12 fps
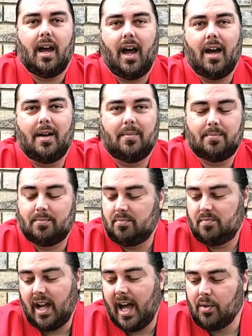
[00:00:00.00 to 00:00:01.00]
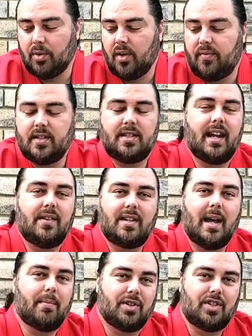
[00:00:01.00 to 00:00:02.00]
Um, I don't know if this saves
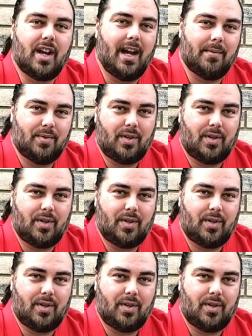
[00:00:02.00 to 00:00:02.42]
that much time,